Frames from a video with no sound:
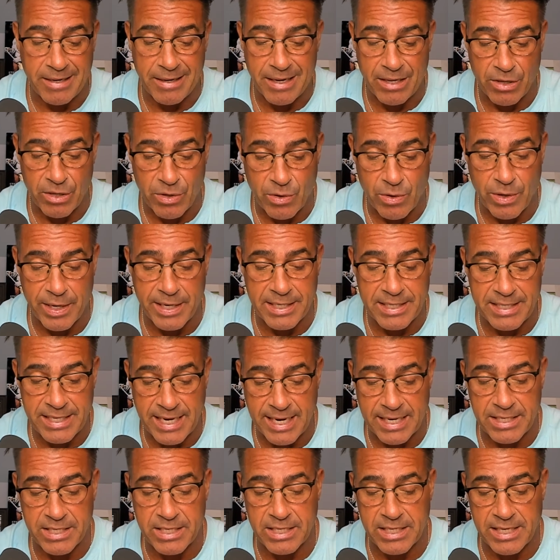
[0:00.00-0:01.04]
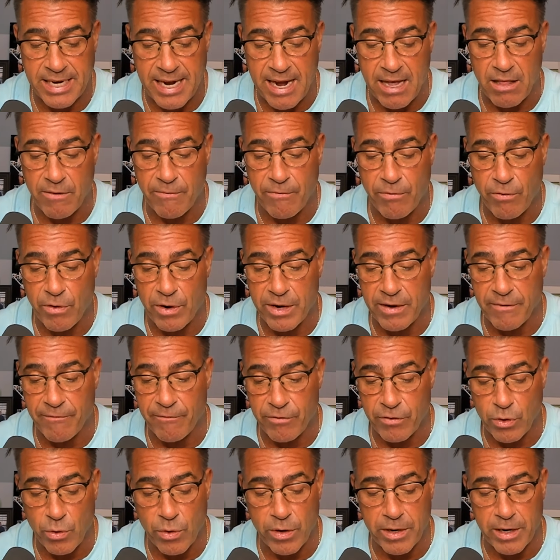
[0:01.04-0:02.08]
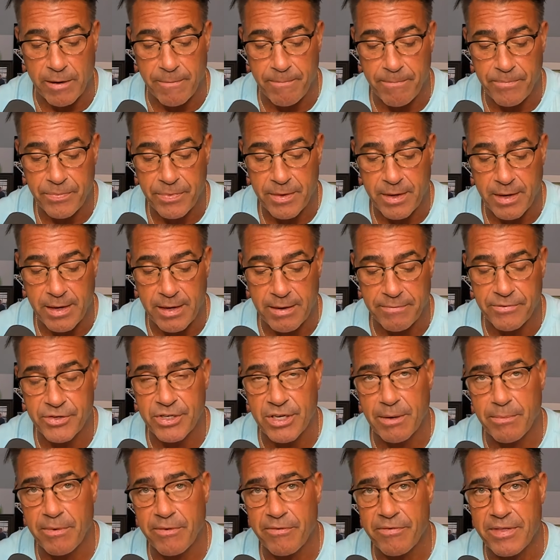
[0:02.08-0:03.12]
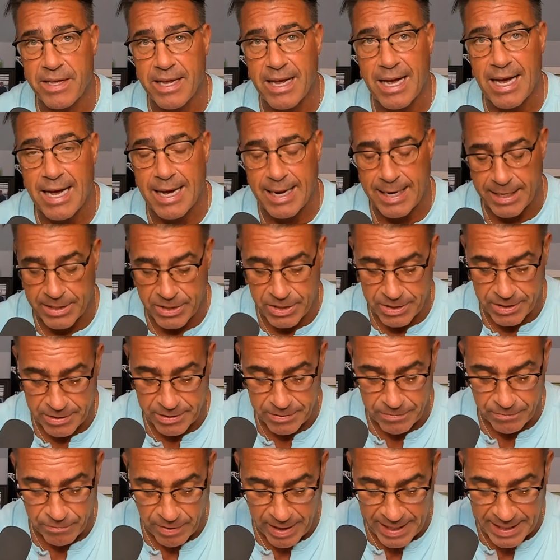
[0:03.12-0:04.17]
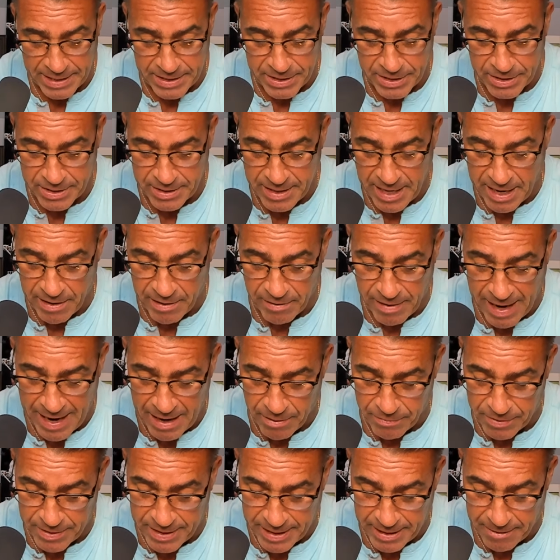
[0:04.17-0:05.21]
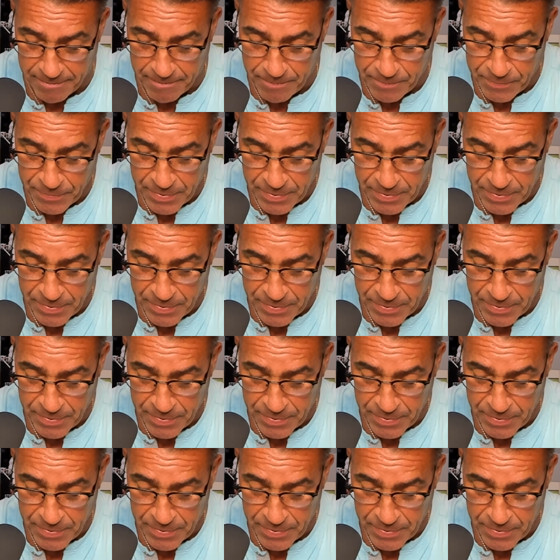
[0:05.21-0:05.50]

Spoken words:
Illinois, Texas, California, Florida, some of the highest rates that are out there.